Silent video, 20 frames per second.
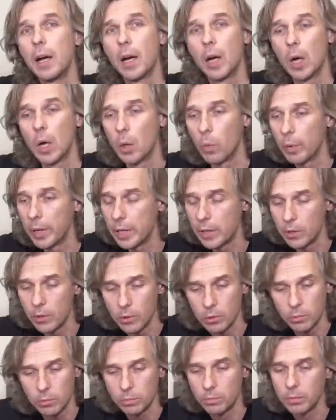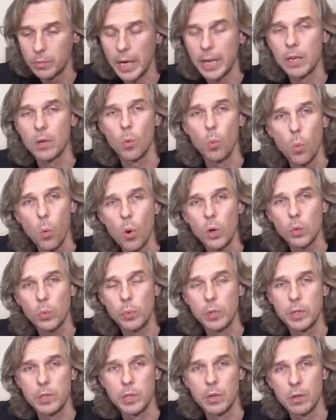when you kind of vote
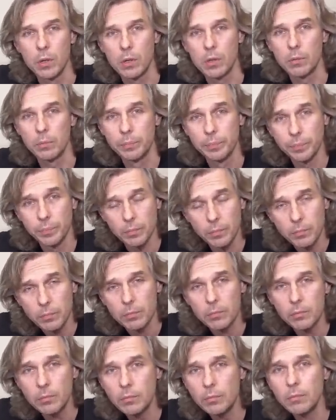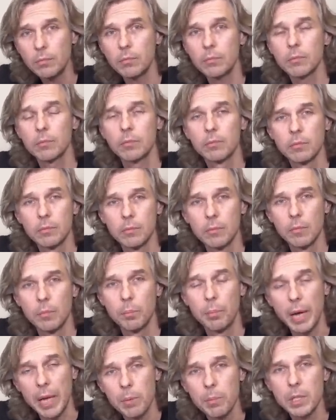with your
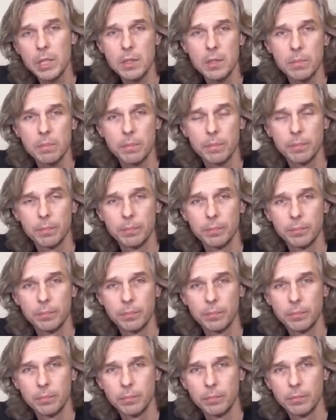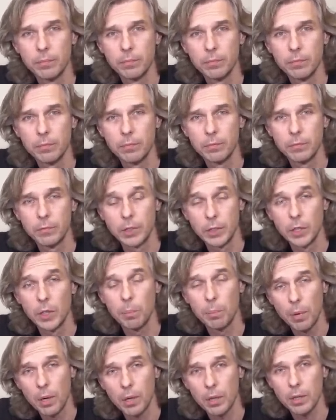payments, with your
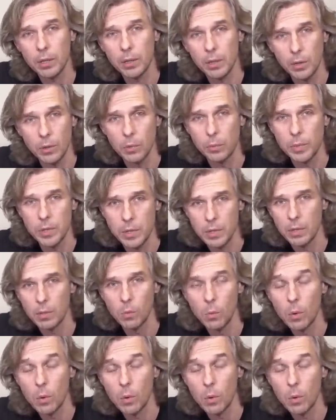pocket, you know, with your